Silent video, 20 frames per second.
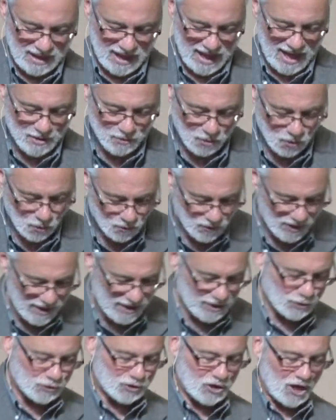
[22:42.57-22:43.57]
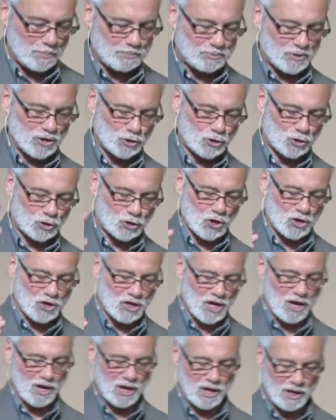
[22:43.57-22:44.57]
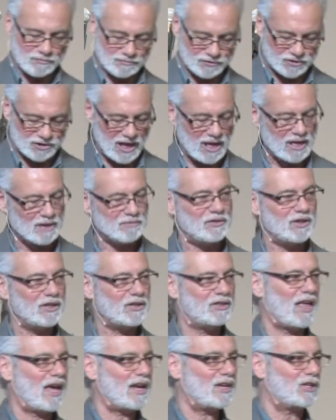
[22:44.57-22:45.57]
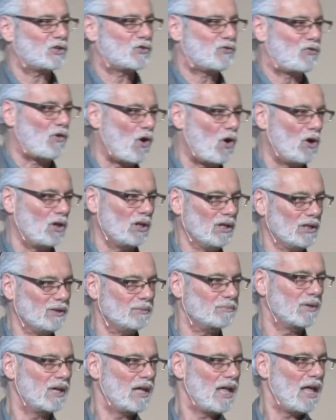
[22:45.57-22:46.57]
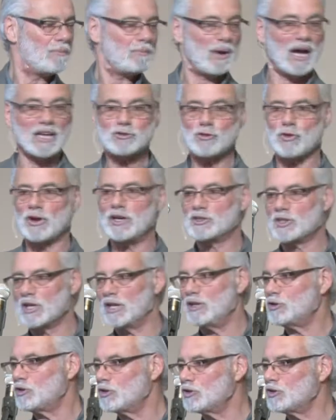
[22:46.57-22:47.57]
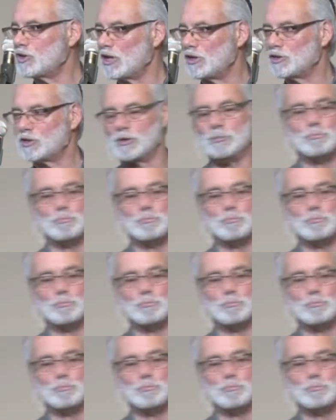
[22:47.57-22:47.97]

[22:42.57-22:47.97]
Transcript: I will raise up the sukkah of David that is fallen." My translation says the